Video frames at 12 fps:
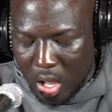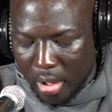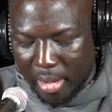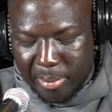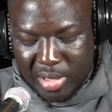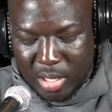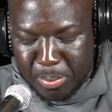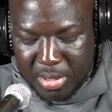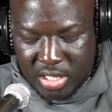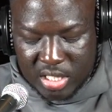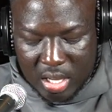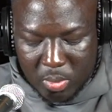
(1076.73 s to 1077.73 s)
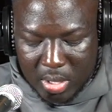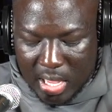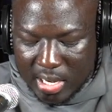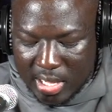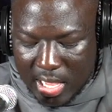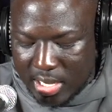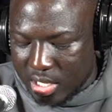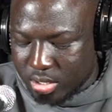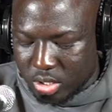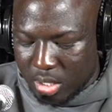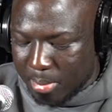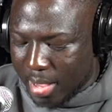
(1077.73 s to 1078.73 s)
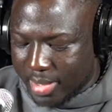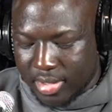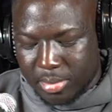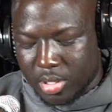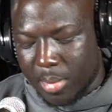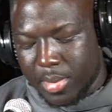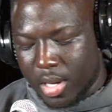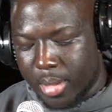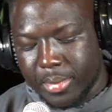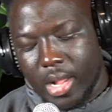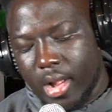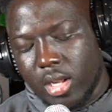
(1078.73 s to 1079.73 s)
In the PSAC, we got a lot of interesting matchups coming up.